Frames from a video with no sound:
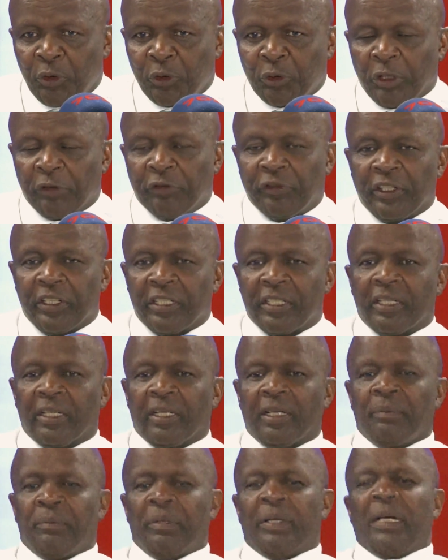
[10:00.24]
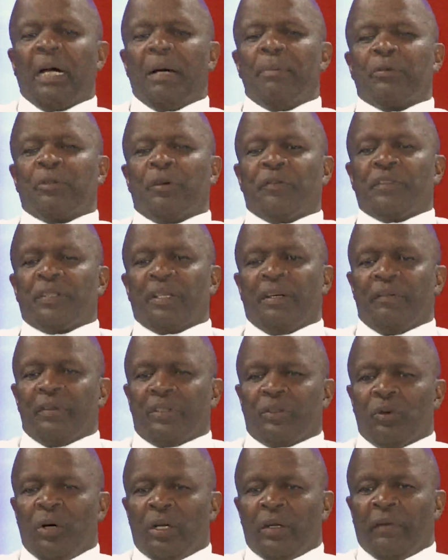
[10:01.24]
post office becomes of
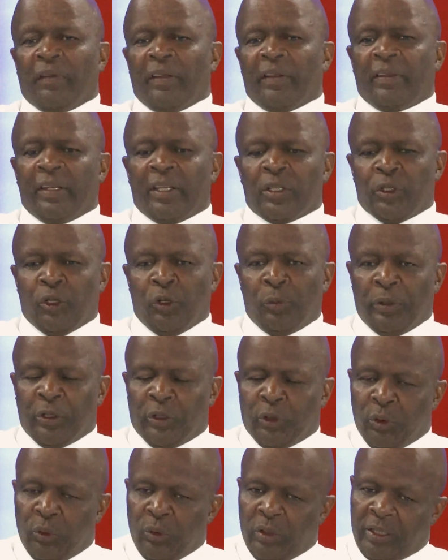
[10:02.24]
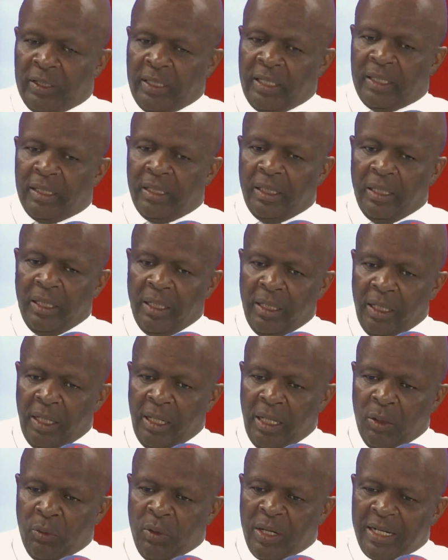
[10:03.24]
service. One of the things you'll be told is that
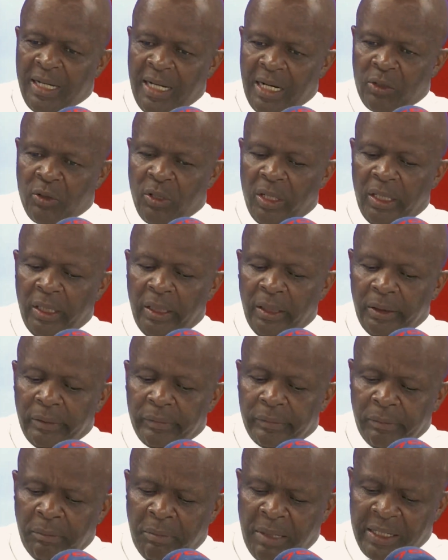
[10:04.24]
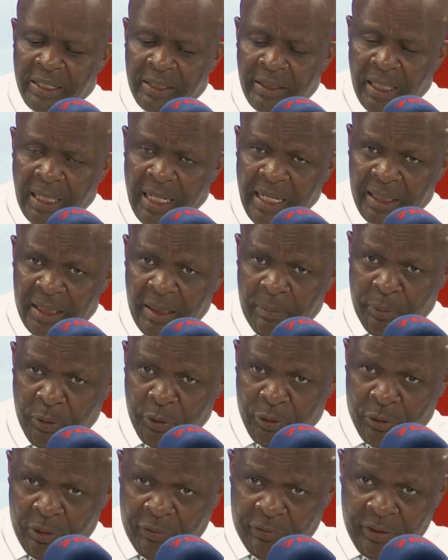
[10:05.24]
what actually marginalized the
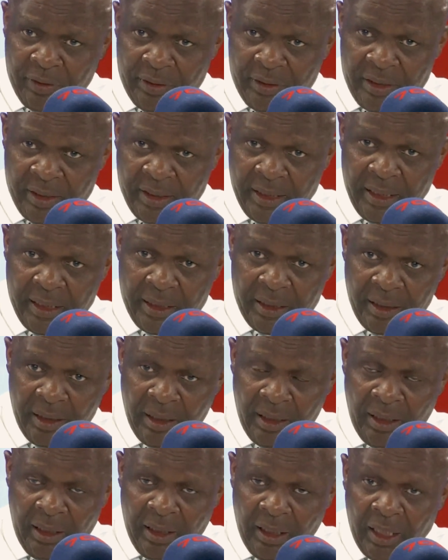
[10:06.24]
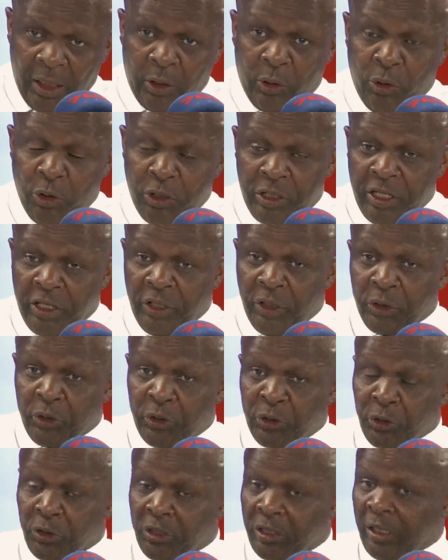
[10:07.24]
post office is that it
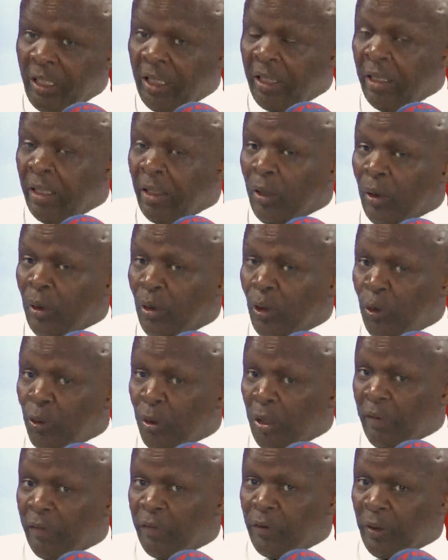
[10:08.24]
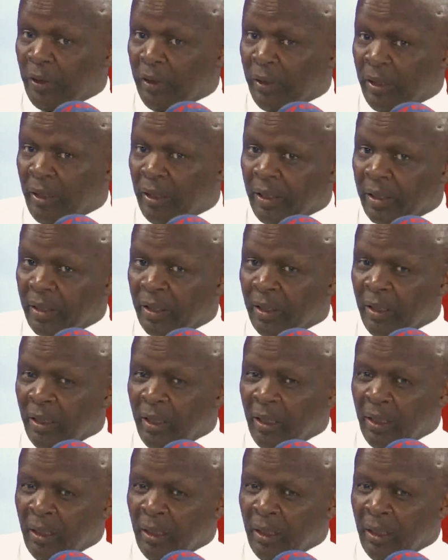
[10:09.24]
continues to stay in the old way of doing things,